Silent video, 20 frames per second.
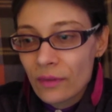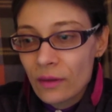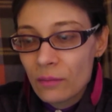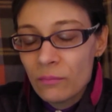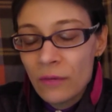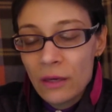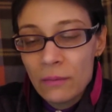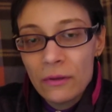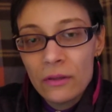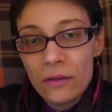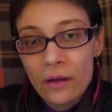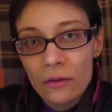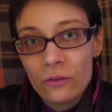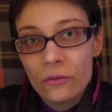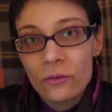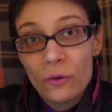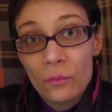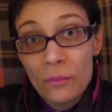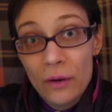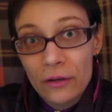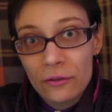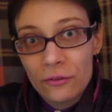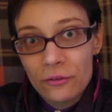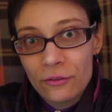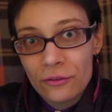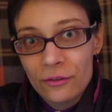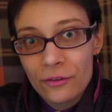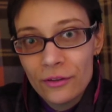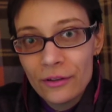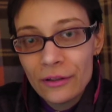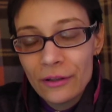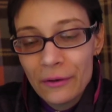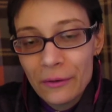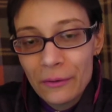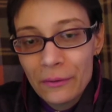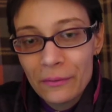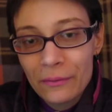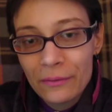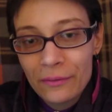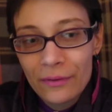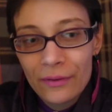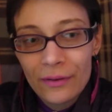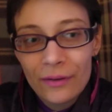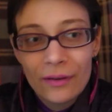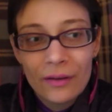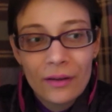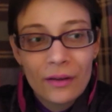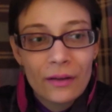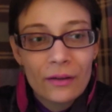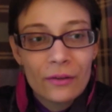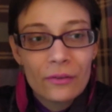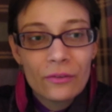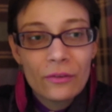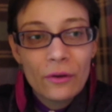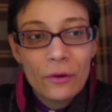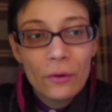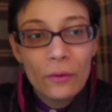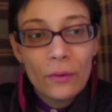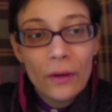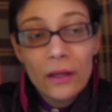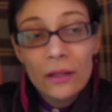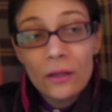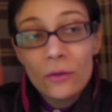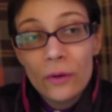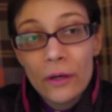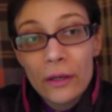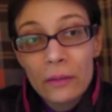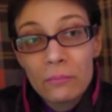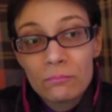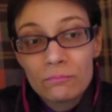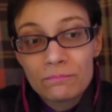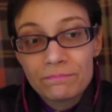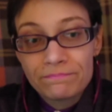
maybe not so much, you know? So anyway,